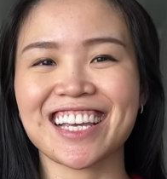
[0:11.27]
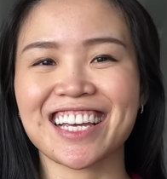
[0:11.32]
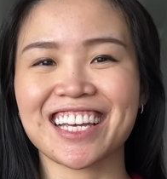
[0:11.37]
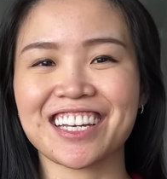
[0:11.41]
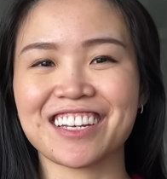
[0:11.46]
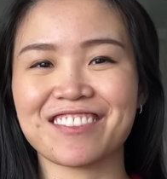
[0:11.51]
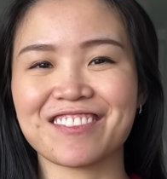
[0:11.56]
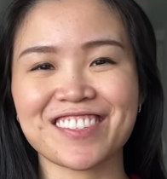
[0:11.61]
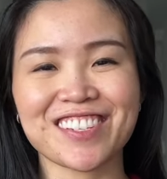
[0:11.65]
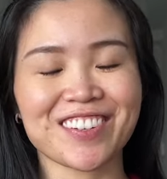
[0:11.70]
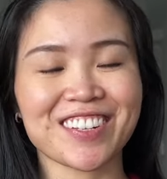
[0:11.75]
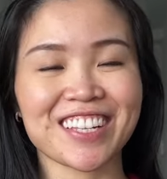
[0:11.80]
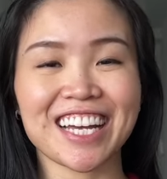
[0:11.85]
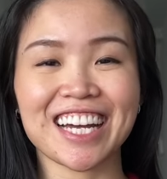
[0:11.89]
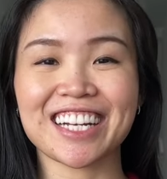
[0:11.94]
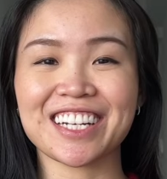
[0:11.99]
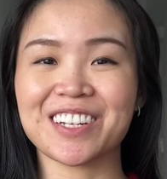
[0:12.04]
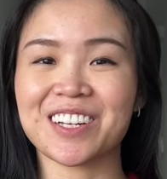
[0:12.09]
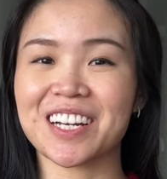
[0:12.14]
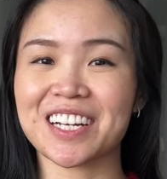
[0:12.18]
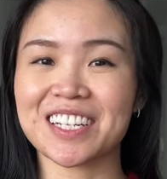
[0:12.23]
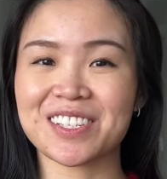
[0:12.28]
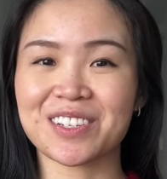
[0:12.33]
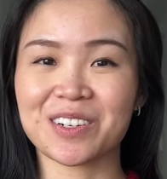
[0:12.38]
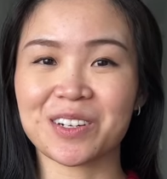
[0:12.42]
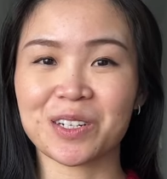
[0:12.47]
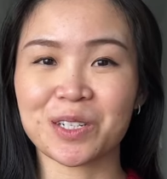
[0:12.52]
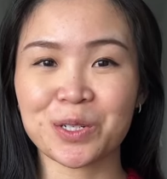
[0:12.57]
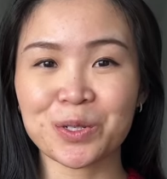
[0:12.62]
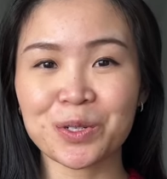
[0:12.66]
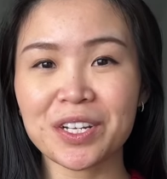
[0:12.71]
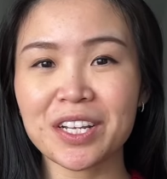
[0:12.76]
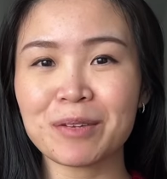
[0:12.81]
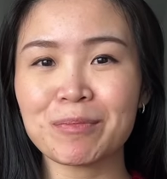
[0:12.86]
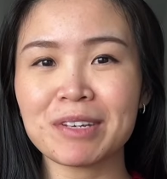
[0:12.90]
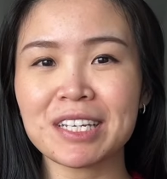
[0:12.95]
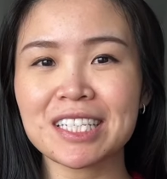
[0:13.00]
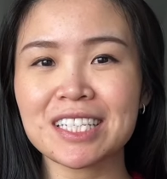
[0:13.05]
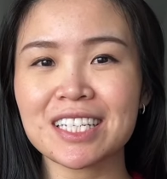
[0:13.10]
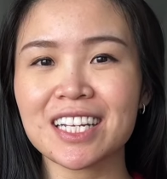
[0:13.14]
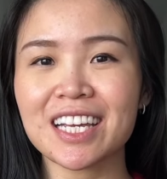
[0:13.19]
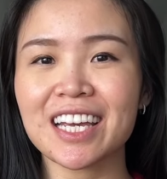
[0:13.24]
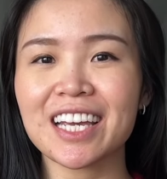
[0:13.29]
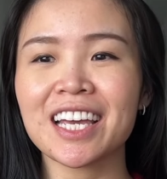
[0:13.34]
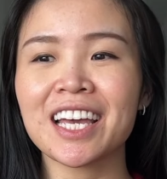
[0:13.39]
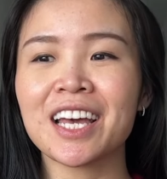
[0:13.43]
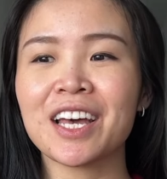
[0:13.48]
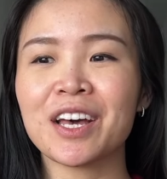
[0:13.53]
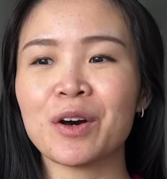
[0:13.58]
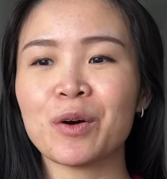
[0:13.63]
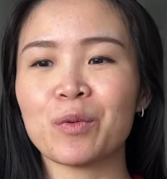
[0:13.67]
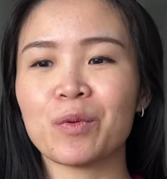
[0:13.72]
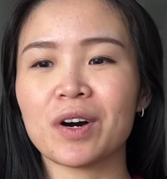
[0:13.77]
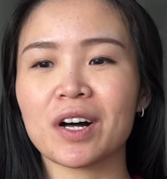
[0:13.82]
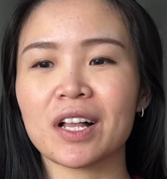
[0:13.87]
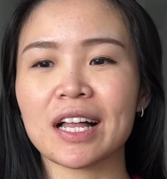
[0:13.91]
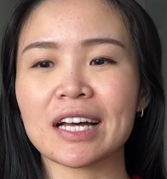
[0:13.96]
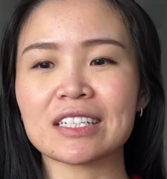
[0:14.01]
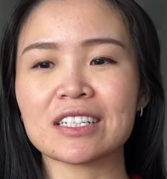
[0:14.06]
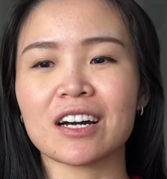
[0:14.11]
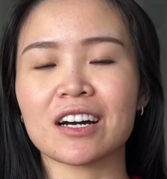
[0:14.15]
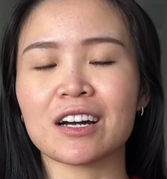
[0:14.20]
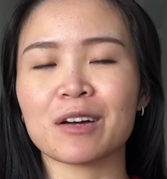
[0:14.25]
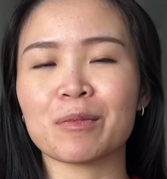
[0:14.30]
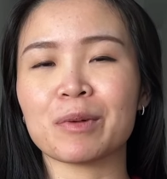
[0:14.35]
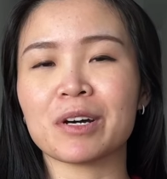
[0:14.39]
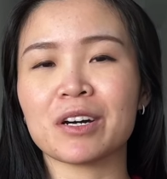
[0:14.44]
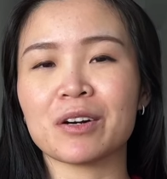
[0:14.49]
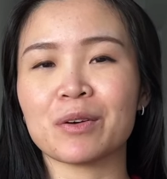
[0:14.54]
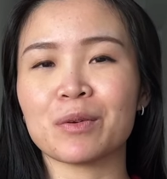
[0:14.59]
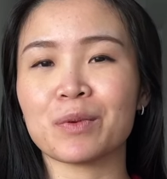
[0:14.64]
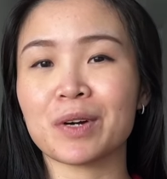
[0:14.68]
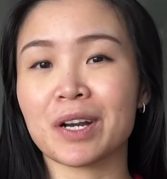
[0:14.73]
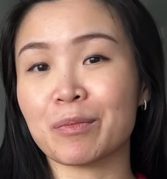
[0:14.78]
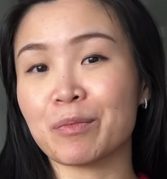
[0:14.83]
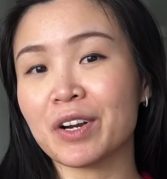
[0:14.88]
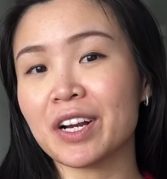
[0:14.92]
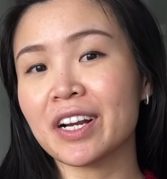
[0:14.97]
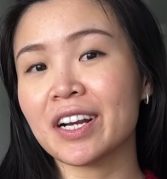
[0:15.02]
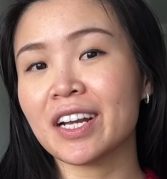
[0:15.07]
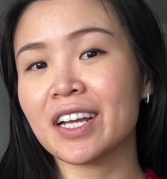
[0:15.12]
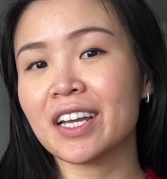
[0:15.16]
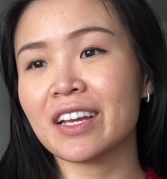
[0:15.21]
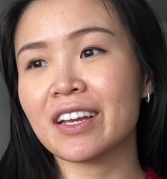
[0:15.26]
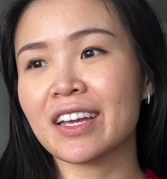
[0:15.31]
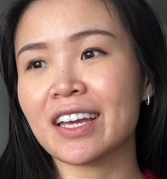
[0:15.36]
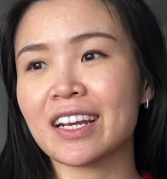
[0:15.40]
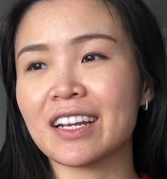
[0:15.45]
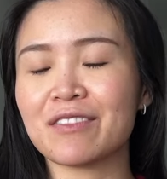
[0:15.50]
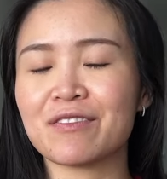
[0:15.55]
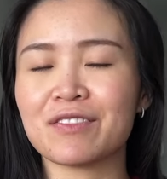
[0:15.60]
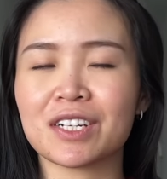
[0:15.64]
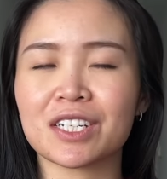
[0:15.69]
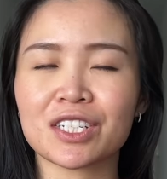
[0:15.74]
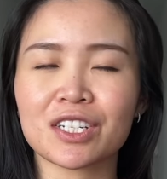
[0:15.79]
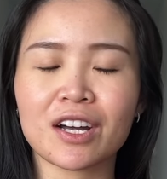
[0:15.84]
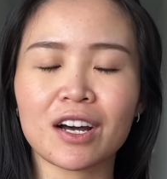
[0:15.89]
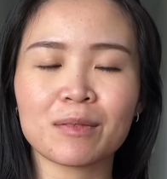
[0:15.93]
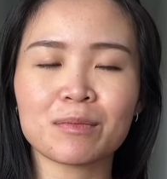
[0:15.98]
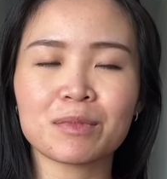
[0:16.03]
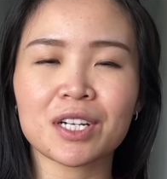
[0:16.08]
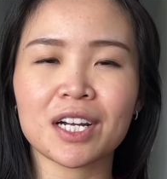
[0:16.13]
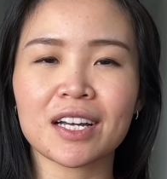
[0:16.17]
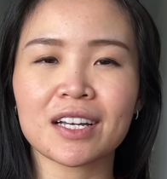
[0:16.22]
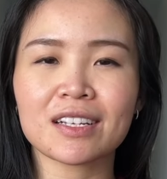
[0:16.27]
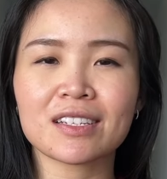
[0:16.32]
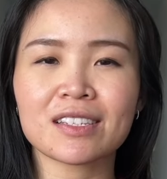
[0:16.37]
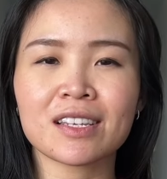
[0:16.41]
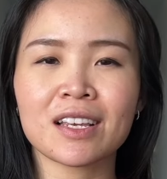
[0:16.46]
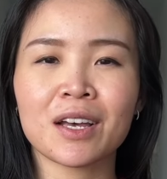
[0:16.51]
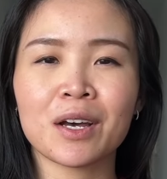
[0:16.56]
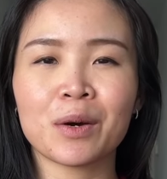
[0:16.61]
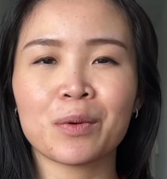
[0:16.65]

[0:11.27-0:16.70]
and I'm so glad you guys are joining me today while I talk about what I'm wearing, any finished objects,